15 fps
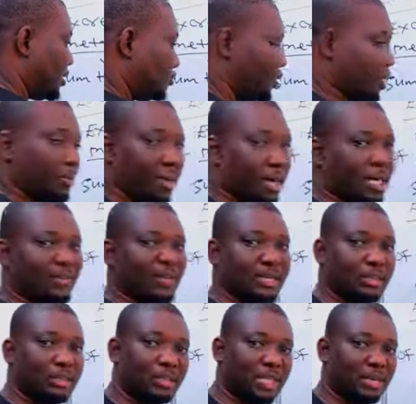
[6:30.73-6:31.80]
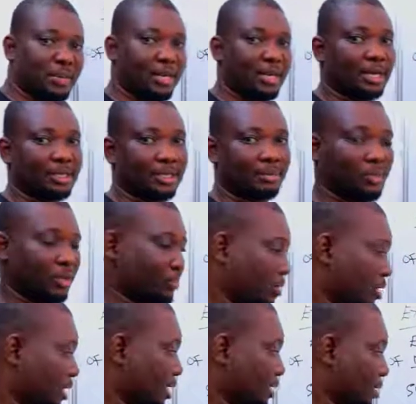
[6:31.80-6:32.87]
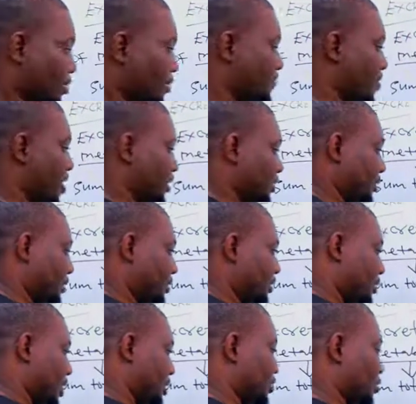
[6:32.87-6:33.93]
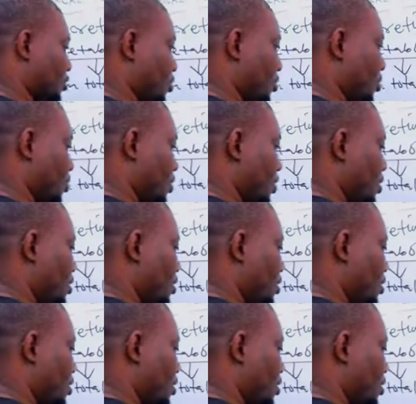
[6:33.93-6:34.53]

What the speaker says: But the body never stores amino acid, but the body can store